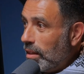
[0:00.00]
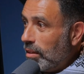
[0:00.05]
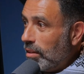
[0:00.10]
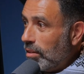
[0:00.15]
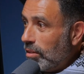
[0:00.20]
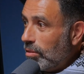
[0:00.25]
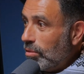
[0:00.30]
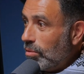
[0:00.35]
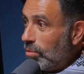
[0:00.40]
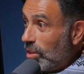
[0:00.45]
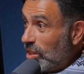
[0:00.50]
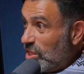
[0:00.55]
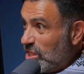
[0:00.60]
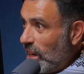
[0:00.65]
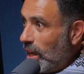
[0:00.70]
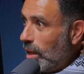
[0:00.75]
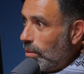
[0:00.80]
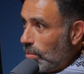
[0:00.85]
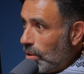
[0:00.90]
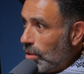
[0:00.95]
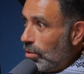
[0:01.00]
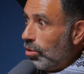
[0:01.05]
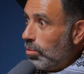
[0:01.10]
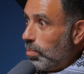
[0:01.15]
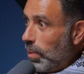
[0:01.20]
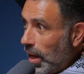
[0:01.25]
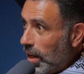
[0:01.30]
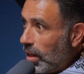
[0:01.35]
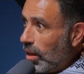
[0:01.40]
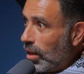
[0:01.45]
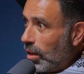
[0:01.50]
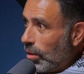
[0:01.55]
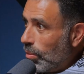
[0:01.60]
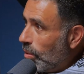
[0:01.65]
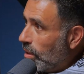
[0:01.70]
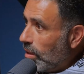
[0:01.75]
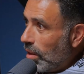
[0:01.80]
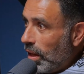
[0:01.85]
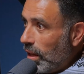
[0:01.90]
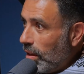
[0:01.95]
You know, the shame, you look back and go,
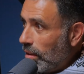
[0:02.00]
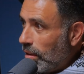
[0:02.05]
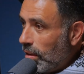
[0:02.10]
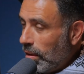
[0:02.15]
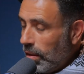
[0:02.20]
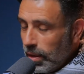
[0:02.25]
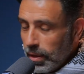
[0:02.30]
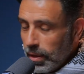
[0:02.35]
what the hell?